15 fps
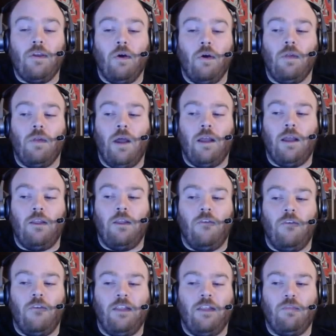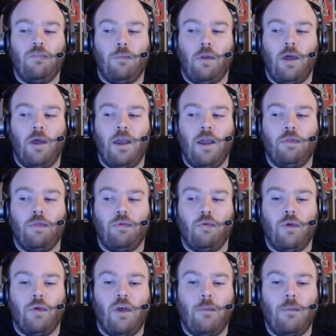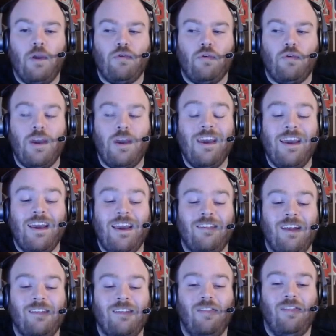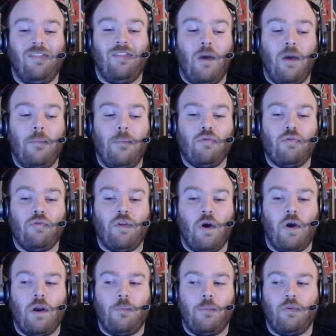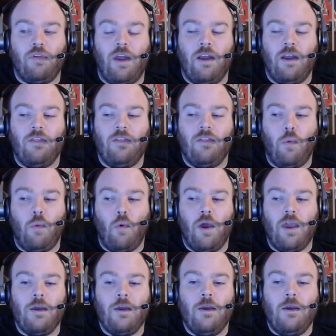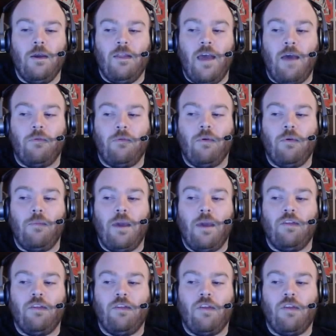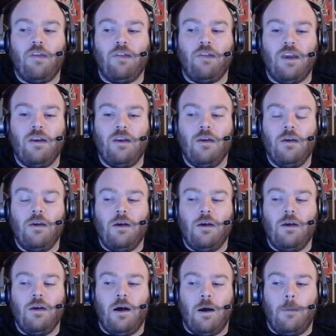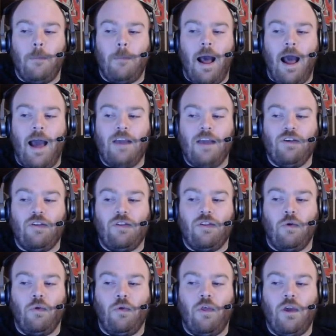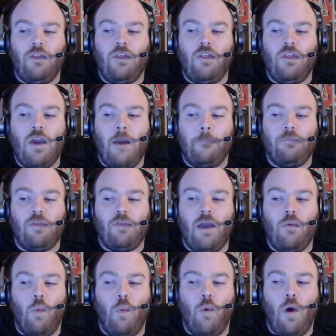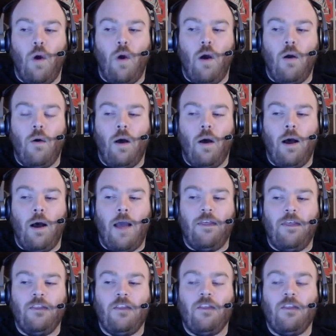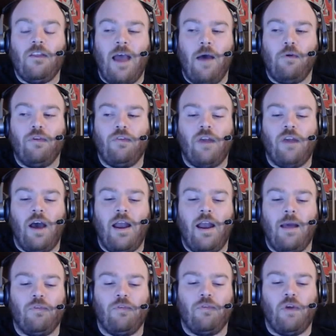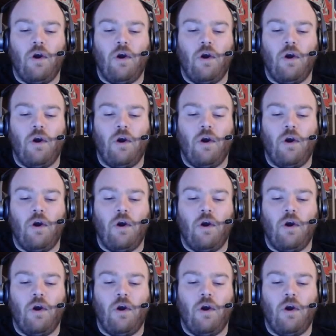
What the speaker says: I don't like the fact that he's been playing through a thumb injury. He says that the thumb injury is 100% at this point. That remains to be seen. I just don't think that the upside. I think that the downside.